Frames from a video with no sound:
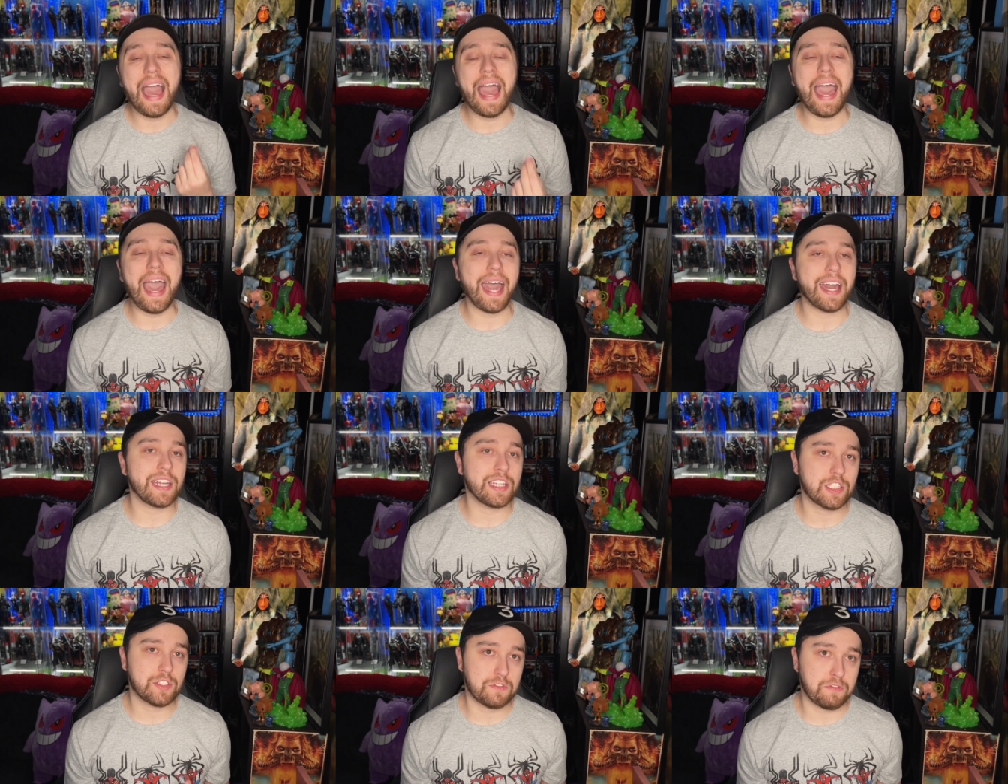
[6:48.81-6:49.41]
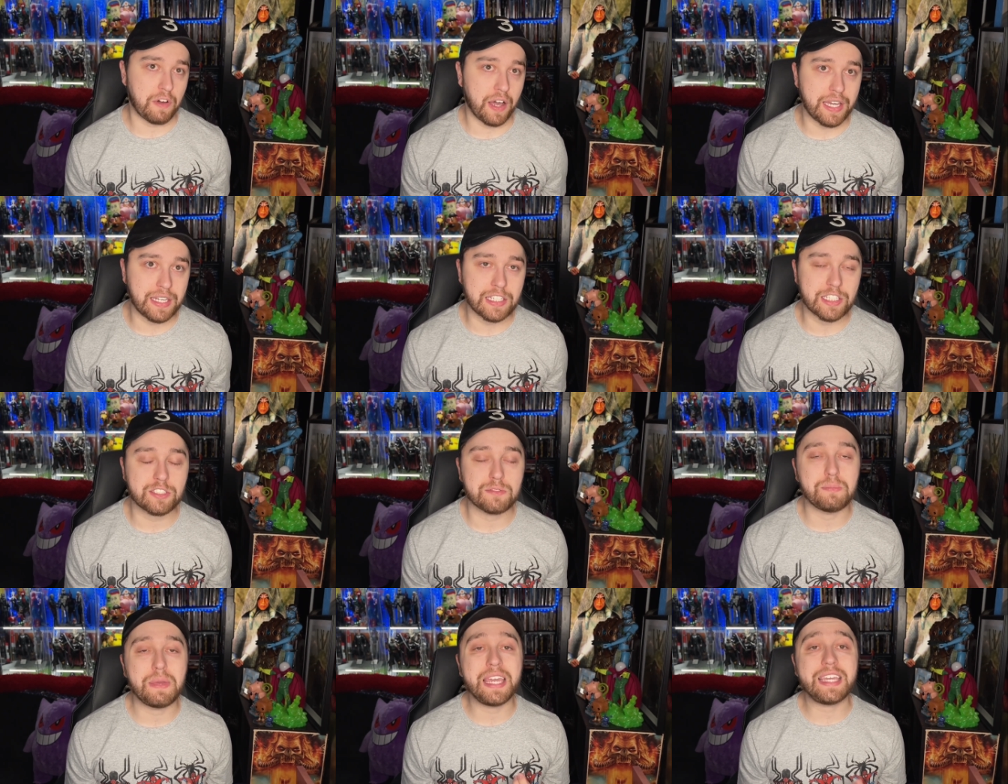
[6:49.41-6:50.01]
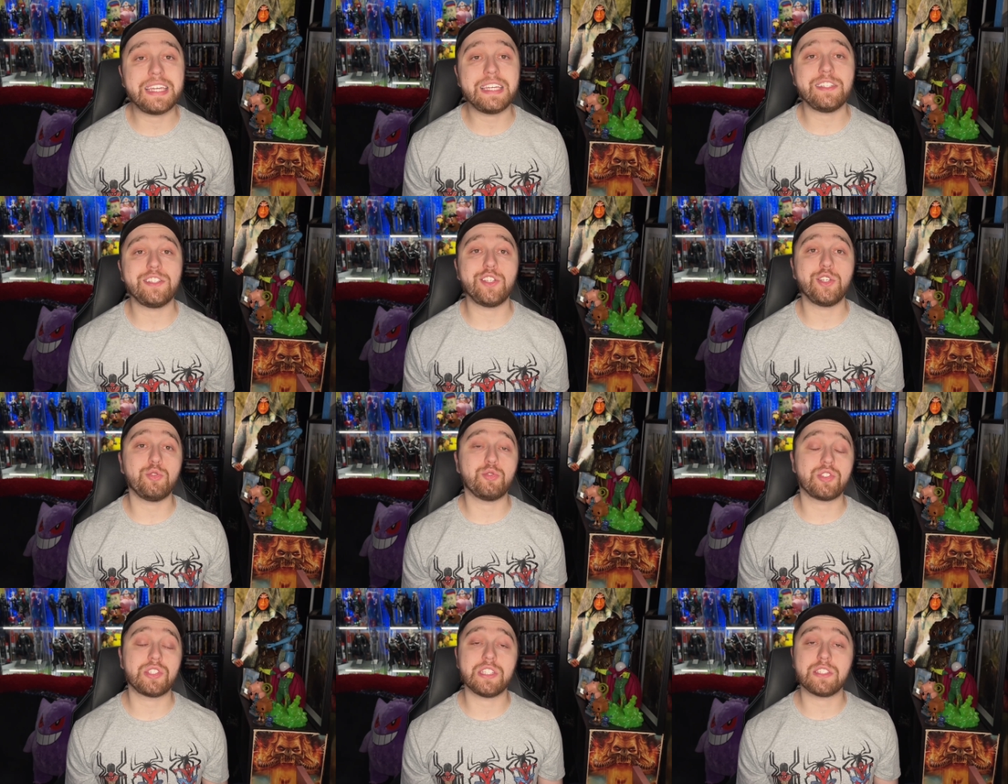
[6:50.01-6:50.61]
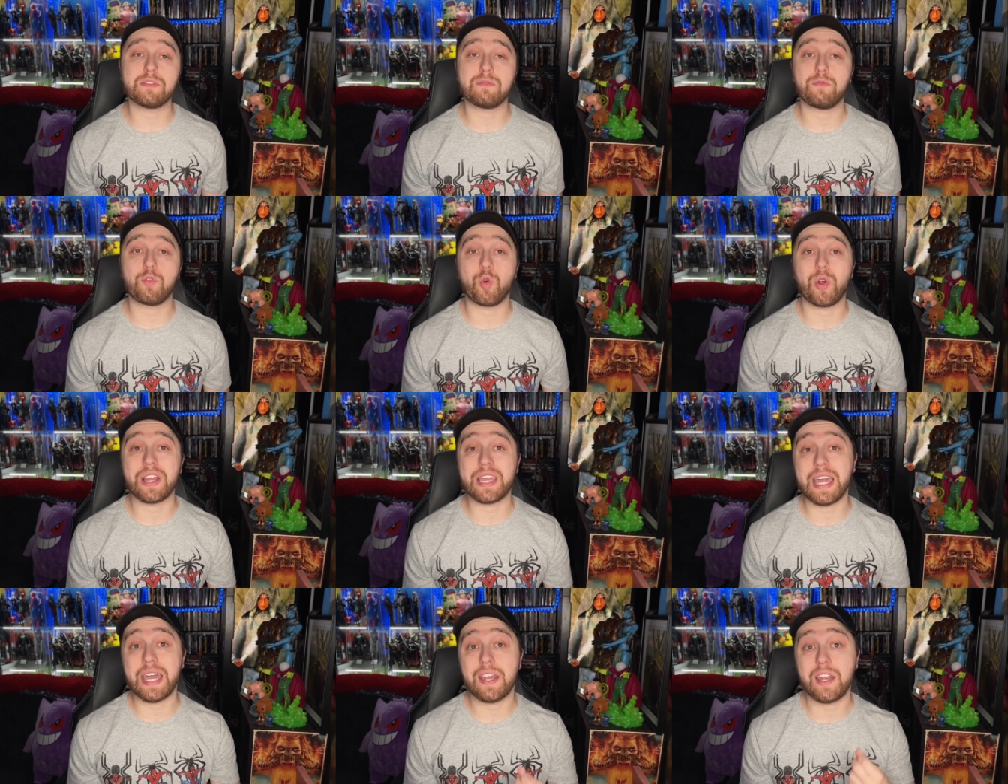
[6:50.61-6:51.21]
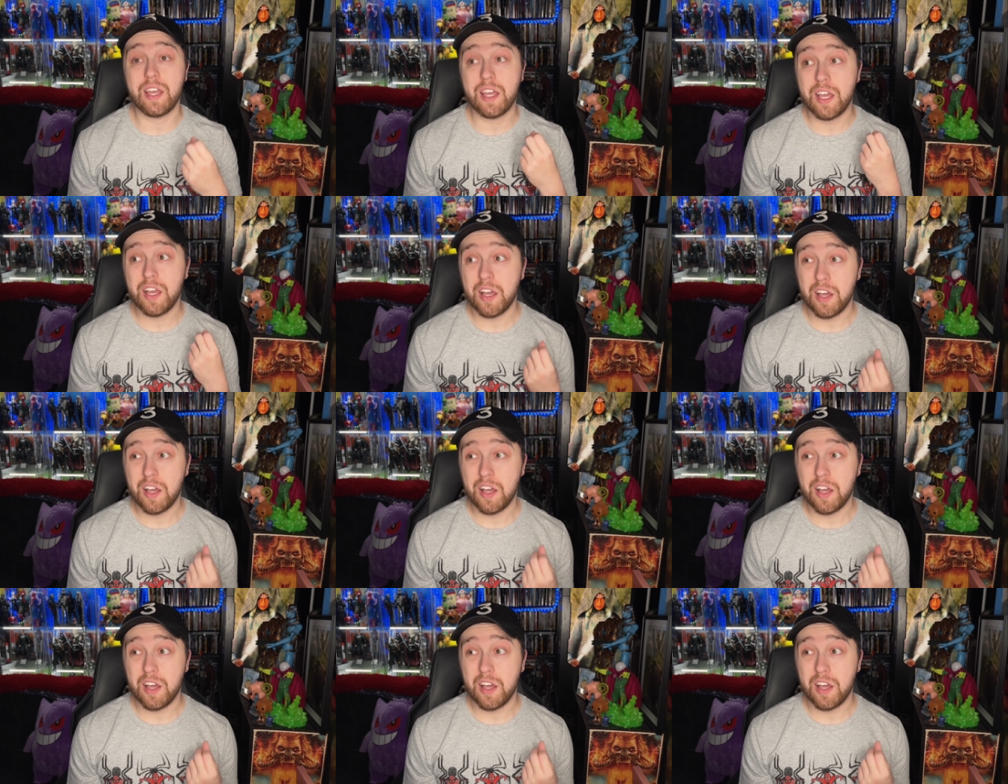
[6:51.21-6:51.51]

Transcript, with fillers: at its finest, making You season 4, again,